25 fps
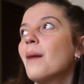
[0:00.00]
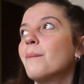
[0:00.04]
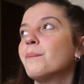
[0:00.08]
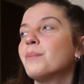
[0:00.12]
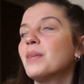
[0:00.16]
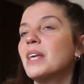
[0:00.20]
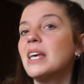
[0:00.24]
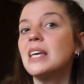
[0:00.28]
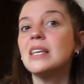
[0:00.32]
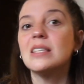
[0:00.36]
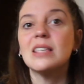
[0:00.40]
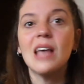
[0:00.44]

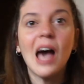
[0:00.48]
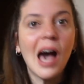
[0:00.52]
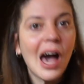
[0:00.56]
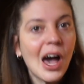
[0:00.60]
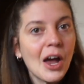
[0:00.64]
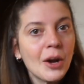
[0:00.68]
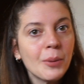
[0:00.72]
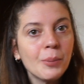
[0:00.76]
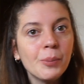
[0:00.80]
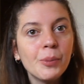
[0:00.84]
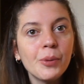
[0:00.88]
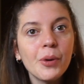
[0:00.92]
his
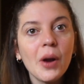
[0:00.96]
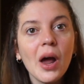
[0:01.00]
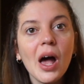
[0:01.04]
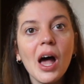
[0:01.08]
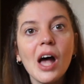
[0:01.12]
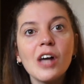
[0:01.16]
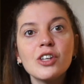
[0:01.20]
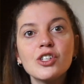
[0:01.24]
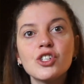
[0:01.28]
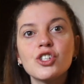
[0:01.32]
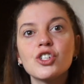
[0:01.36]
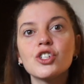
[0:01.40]

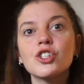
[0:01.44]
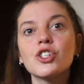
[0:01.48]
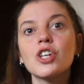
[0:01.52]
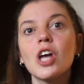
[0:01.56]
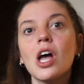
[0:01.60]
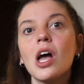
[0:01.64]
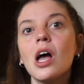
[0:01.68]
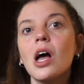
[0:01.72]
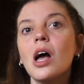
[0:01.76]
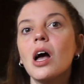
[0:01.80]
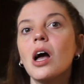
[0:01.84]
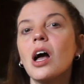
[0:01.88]
hairbrush,
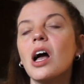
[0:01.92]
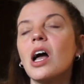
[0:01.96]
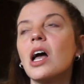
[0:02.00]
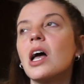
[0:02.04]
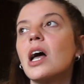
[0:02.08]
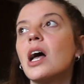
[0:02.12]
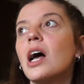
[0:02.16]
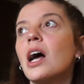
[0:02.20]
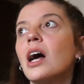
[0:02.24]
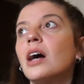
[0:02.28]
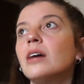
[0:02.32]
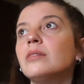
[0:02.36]

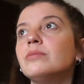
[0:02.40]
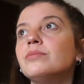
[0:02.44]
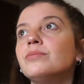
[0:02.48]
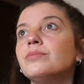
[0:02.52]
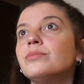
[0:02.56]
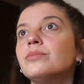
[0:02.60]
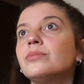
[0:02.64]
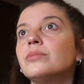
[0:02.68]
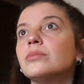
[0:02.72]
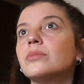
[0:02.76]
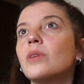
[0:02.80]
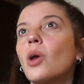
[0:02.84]

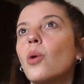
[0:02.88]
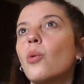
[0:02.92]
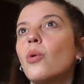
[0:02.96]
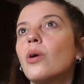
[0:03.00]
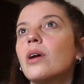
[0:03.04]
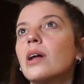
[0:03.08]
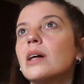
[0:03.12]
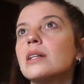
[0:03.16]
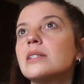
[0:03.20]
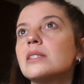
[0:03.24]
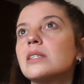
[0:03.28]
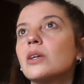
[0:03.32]
what
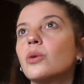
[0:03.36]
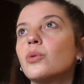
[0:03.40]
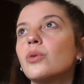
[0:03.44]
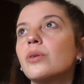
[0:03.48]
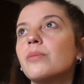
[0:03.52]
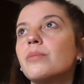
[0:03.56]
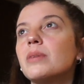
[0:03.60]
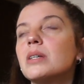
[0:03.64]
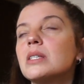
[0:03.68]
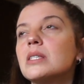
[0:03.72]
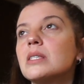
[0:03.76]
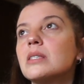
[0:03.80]
else are we
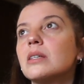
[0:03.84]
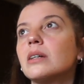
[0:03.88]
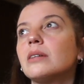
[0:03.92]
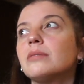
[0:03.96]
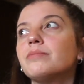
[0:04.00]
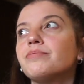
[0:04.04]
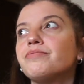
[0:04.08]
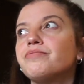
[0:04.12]
missing?